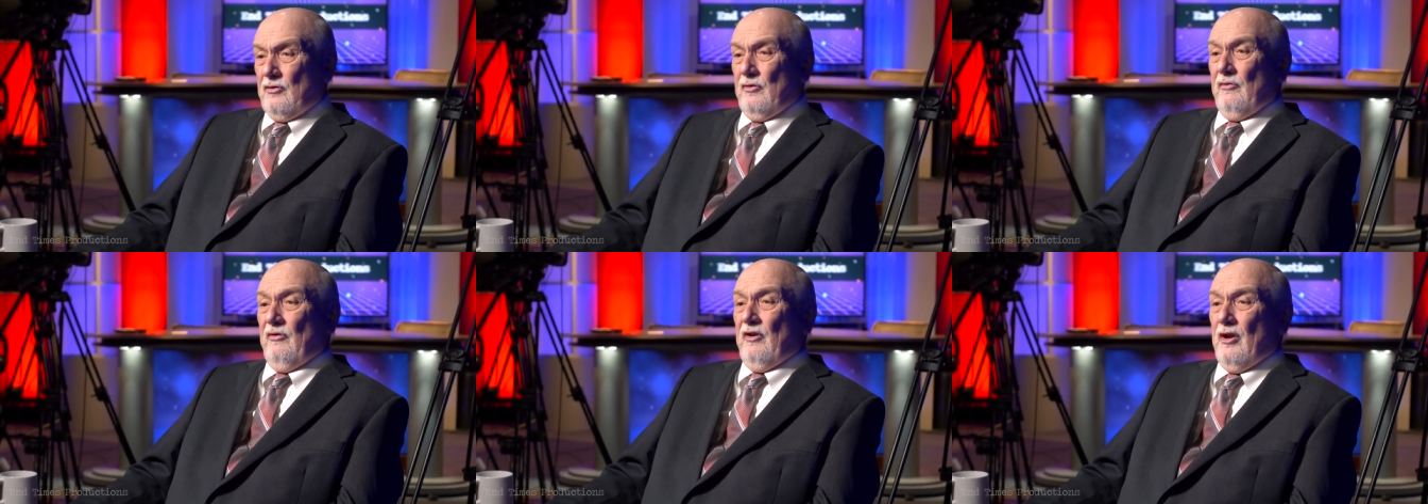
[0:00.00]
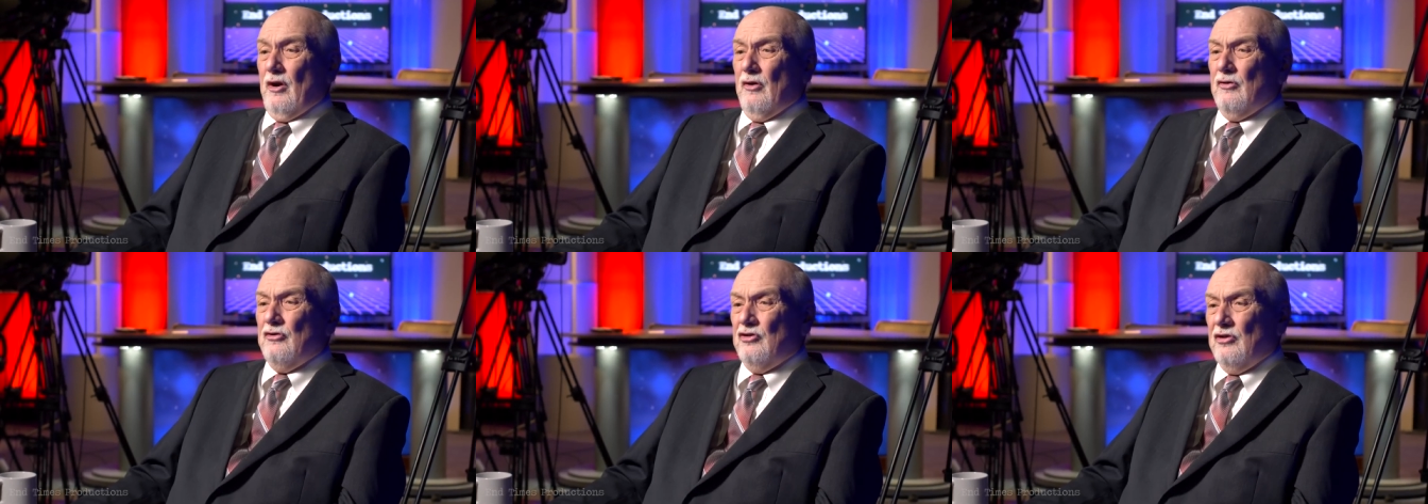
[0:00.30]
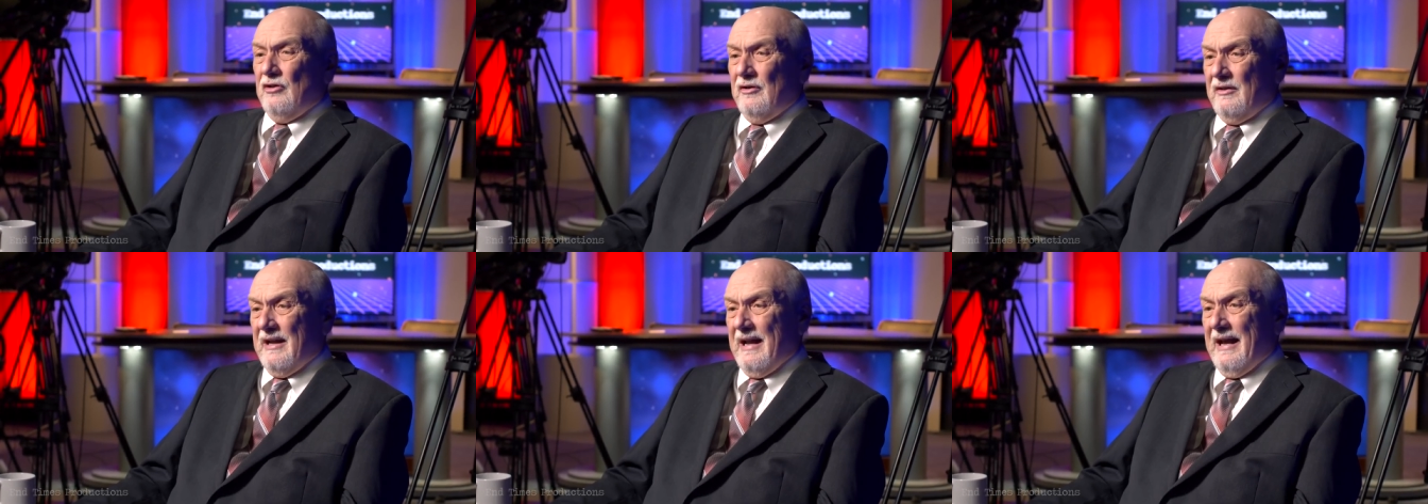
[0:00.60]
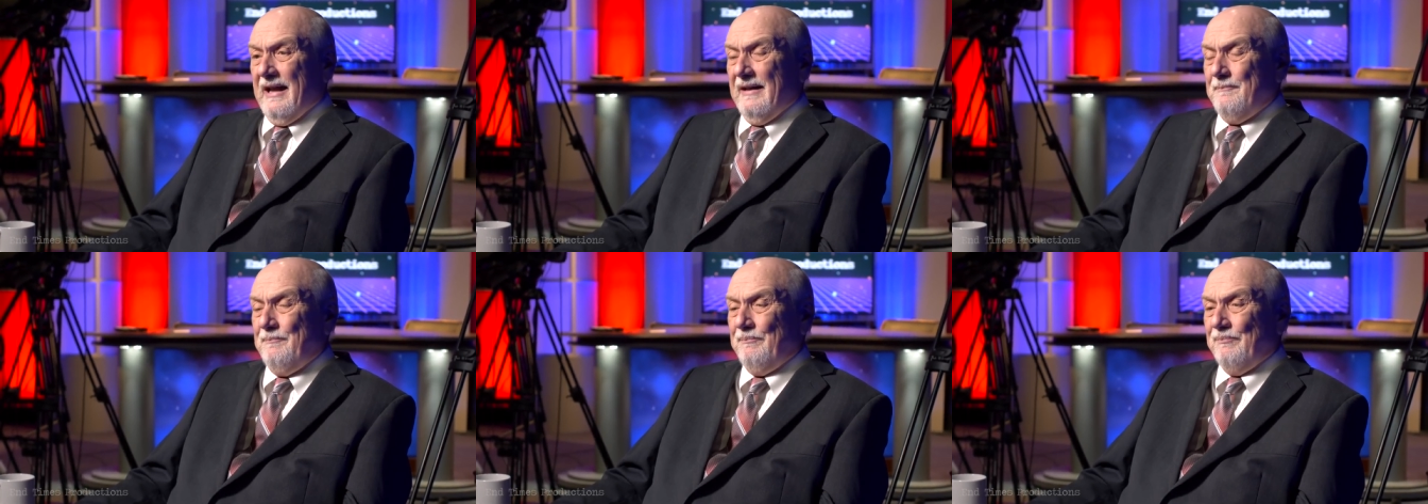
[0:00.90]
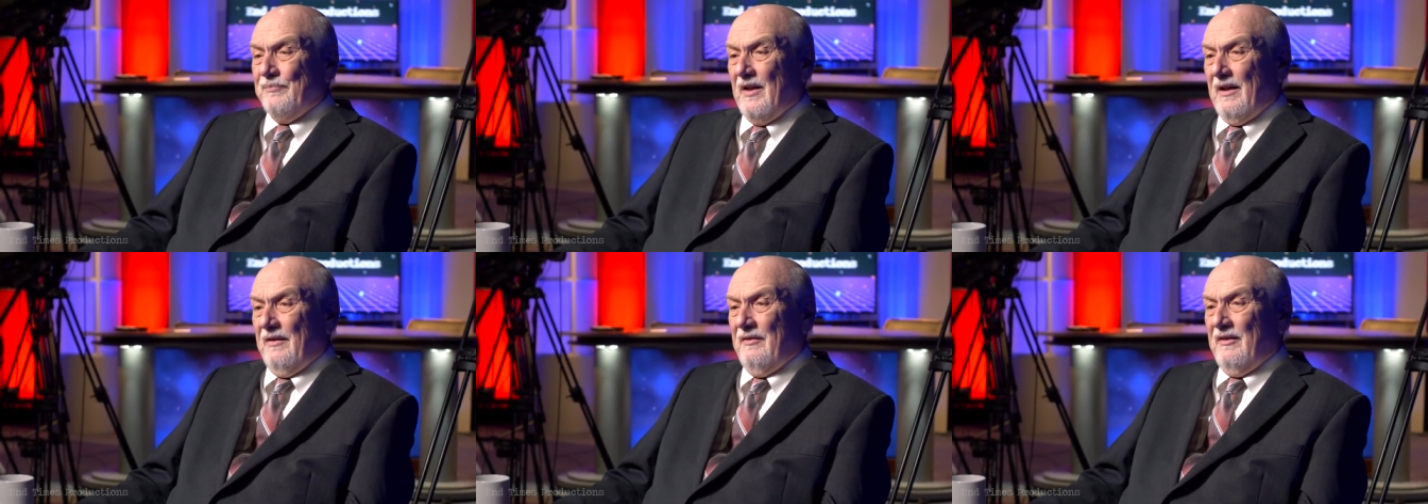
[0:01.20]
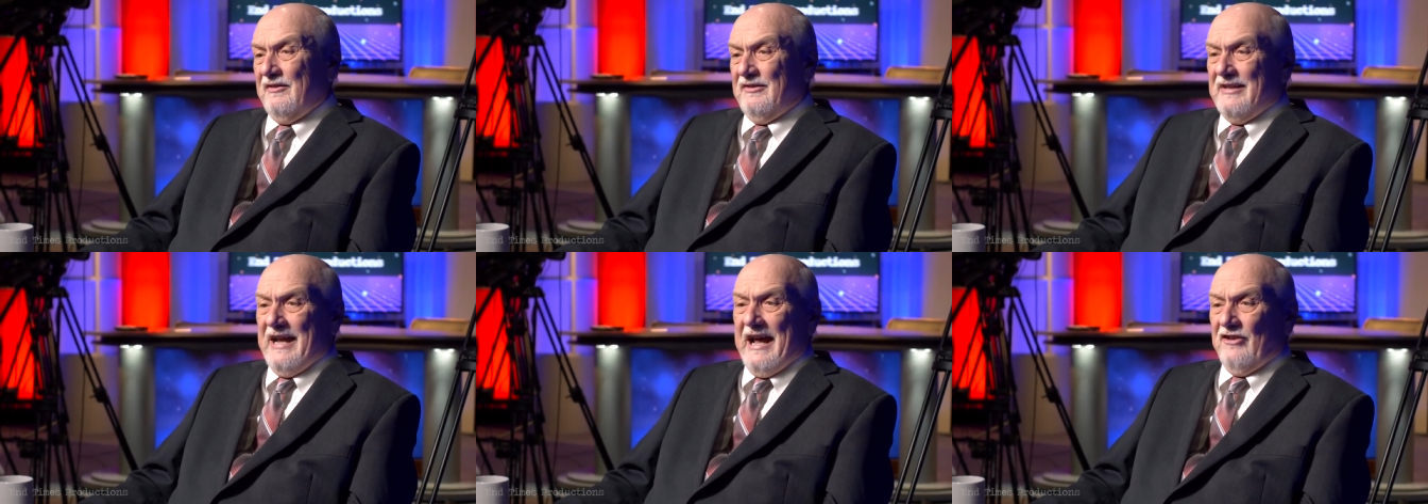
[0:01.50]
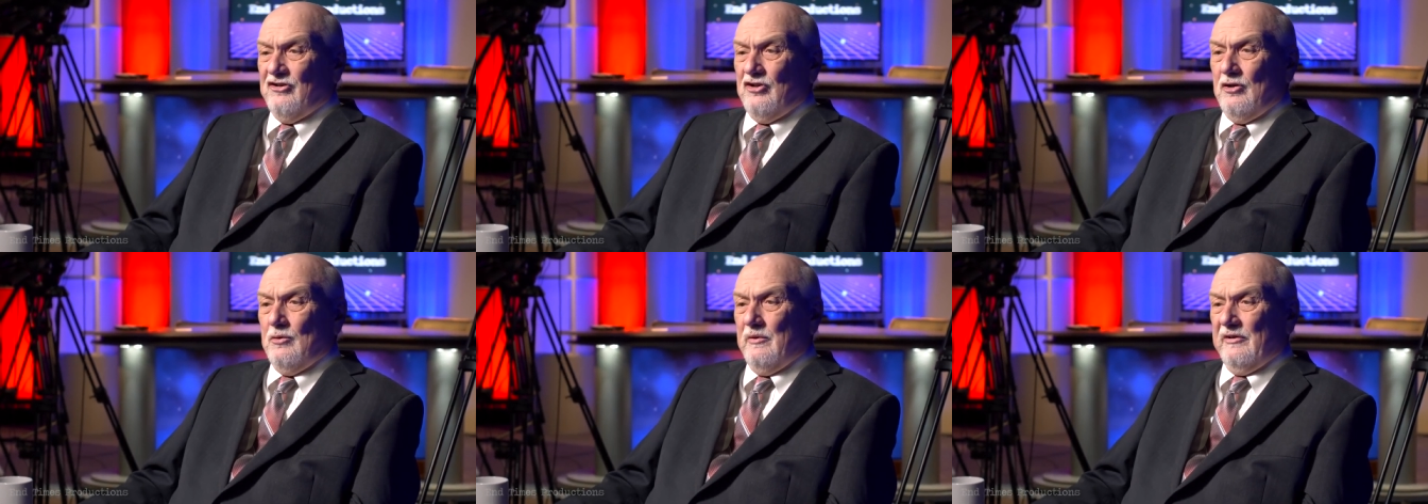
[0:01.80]
to the notion that the
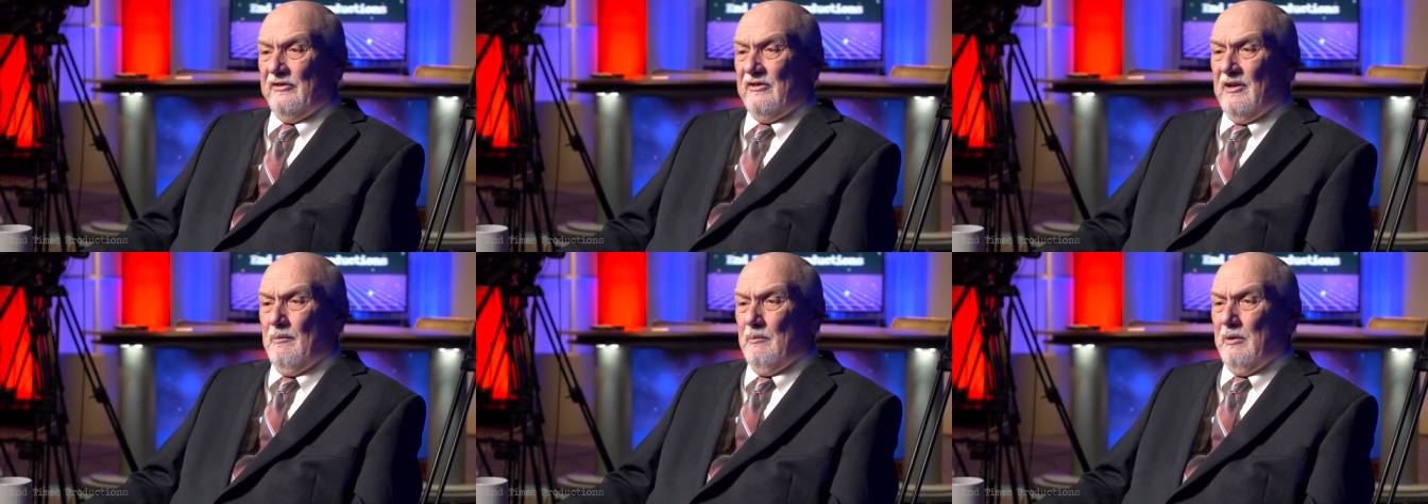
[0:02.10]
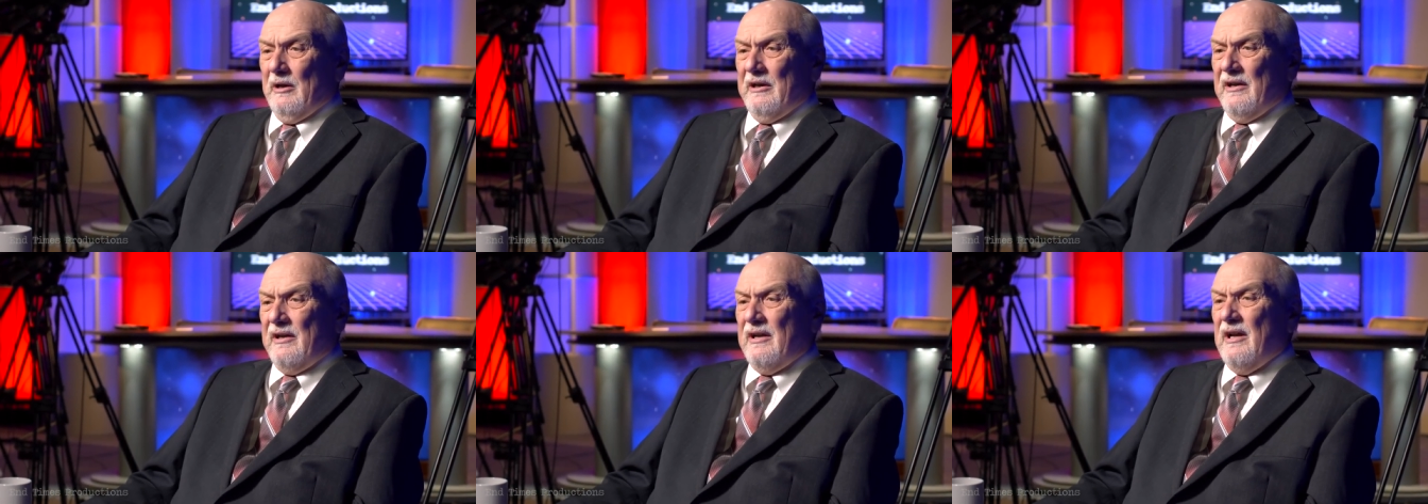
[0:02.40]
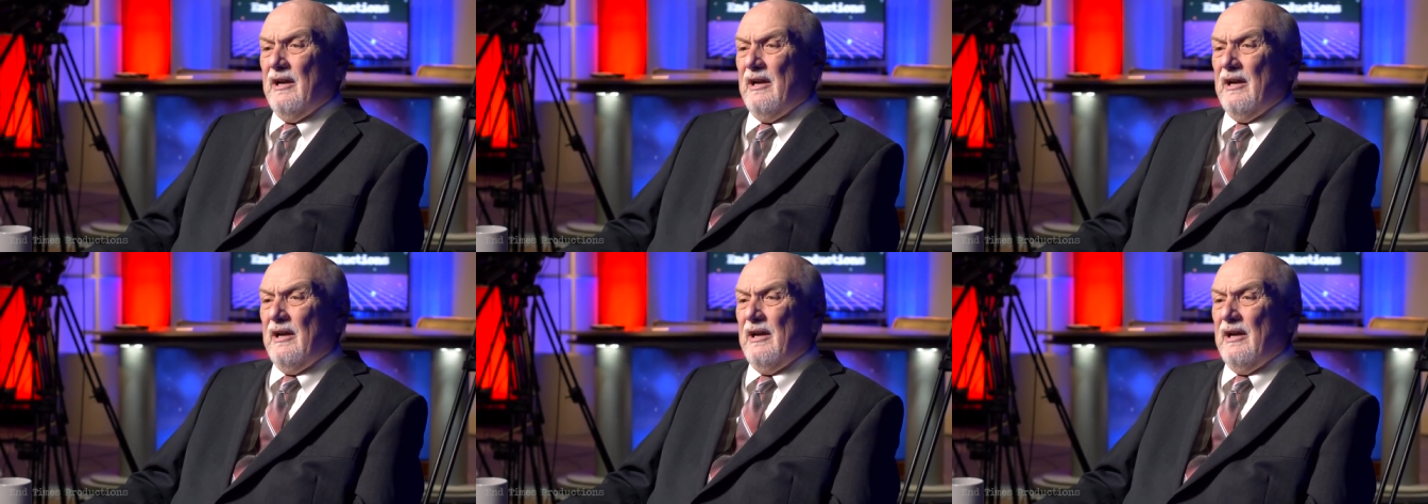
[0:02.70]
statue was simply a